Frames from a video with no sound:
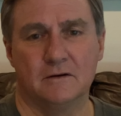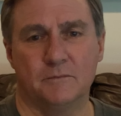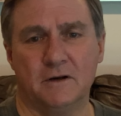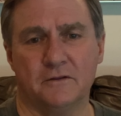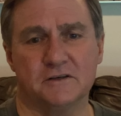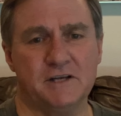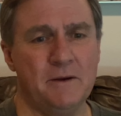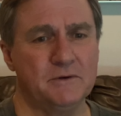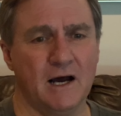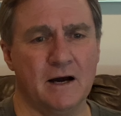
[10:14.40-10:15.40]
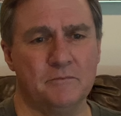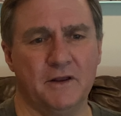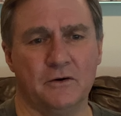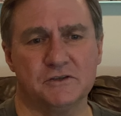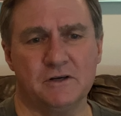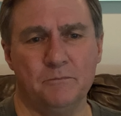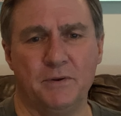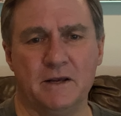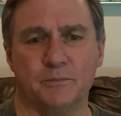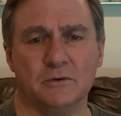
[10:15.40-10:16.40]
But at the same time, there are some
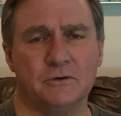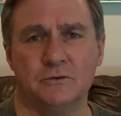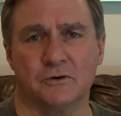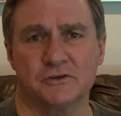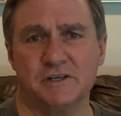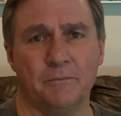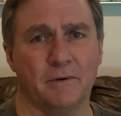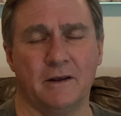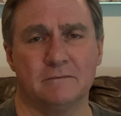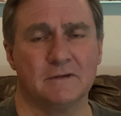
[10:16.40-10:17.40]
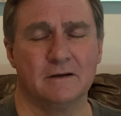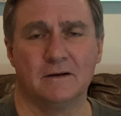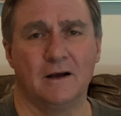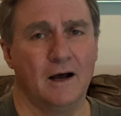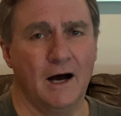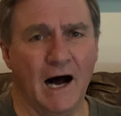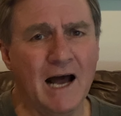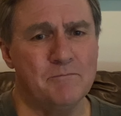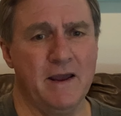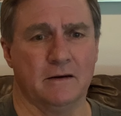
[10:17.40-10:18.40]
people who are simply high
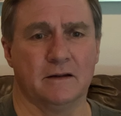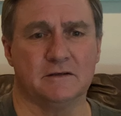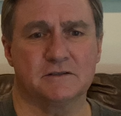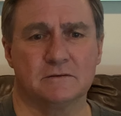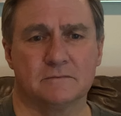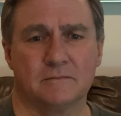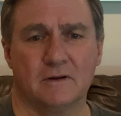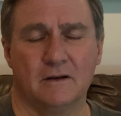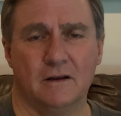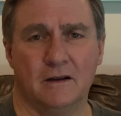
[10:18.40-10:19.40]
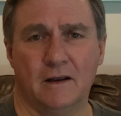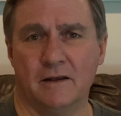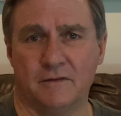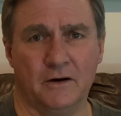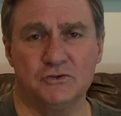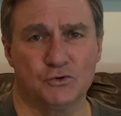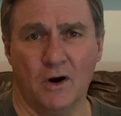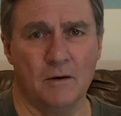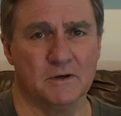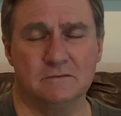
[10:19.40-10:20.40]
maintenance and their
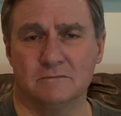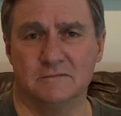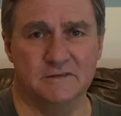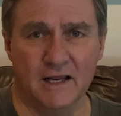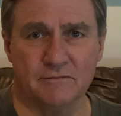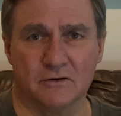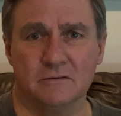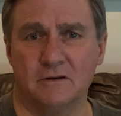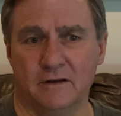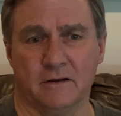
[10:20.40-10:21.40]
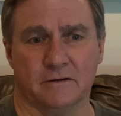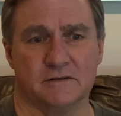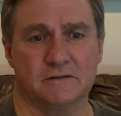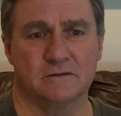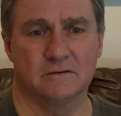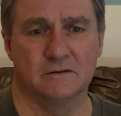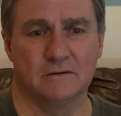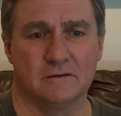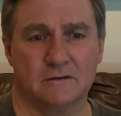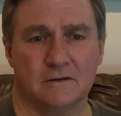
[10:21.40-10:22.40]
drama never ends.
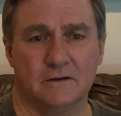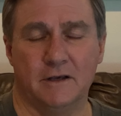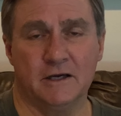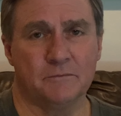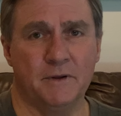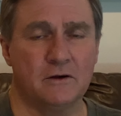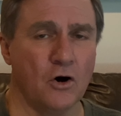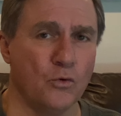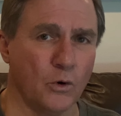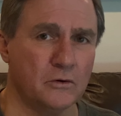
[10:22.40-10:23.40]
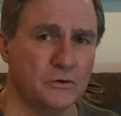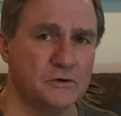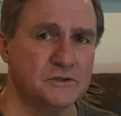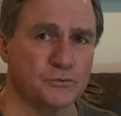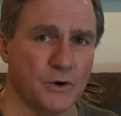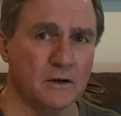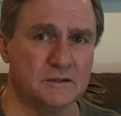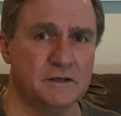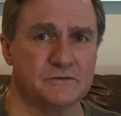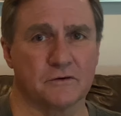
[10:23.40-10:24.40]
It can be coworkers,
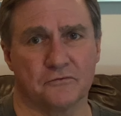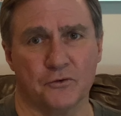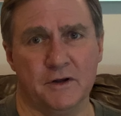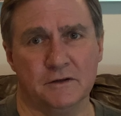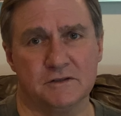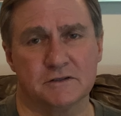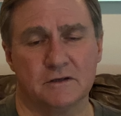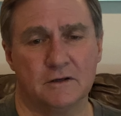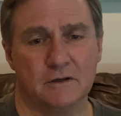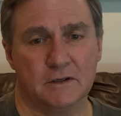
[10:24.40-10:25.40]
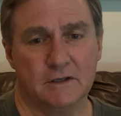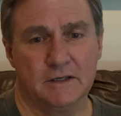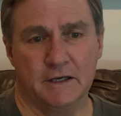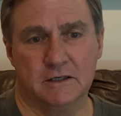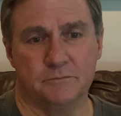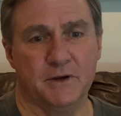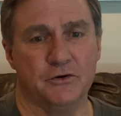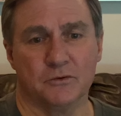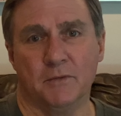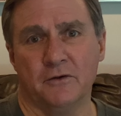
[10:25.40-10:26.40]
relatives, or friends. It could be
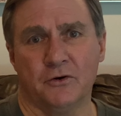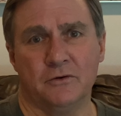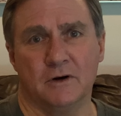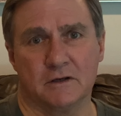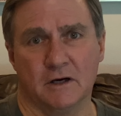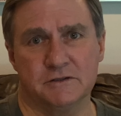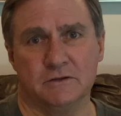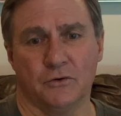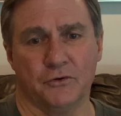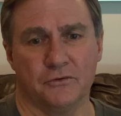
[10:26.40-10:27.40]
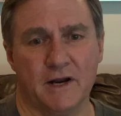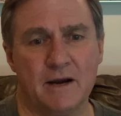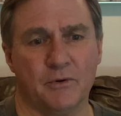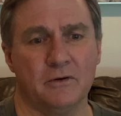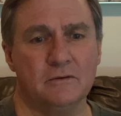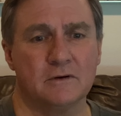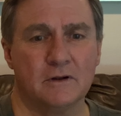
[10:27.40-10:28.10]
your mother, a cousin, or your neighbor.